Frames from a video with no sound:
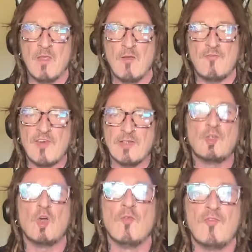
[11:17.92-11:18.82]

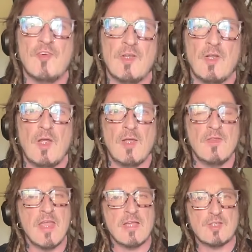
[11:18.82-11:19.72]
find comfort in
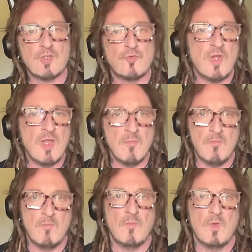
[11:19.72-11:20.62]
the extremes
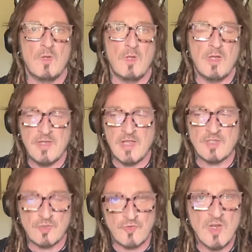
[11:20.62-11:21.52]

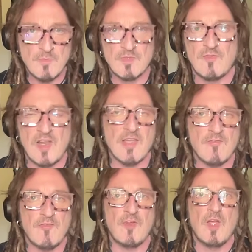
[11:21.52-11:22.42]
of
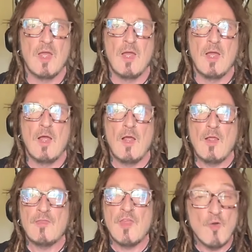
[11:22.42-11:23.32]
life,
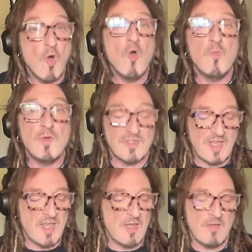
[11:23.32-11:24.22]
they're always
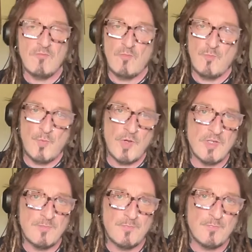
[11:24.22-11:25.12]

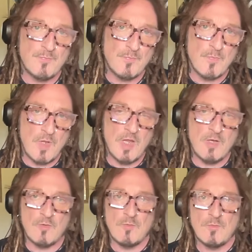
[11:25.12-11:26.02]
pretty,
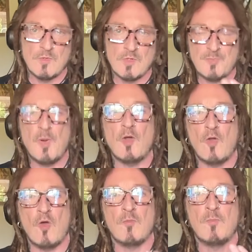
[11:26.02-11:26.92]
spot
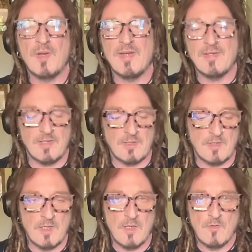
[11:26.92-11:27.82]
on
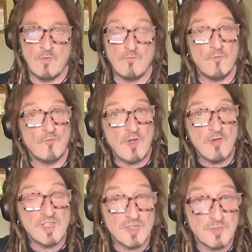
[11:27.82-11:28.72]
politically,
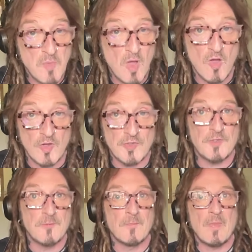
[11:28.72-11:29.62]
very
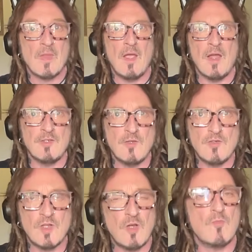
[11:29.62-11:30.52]
smart, and
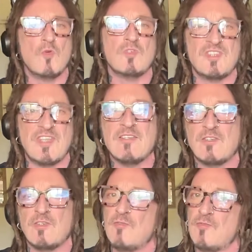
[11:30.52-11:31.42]
usually a lot more
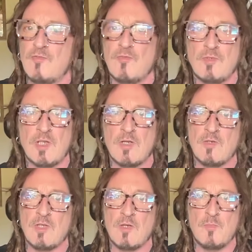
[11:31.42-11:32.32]
sensitive
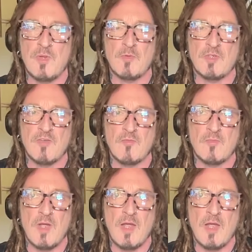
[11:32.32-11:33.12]
than people give them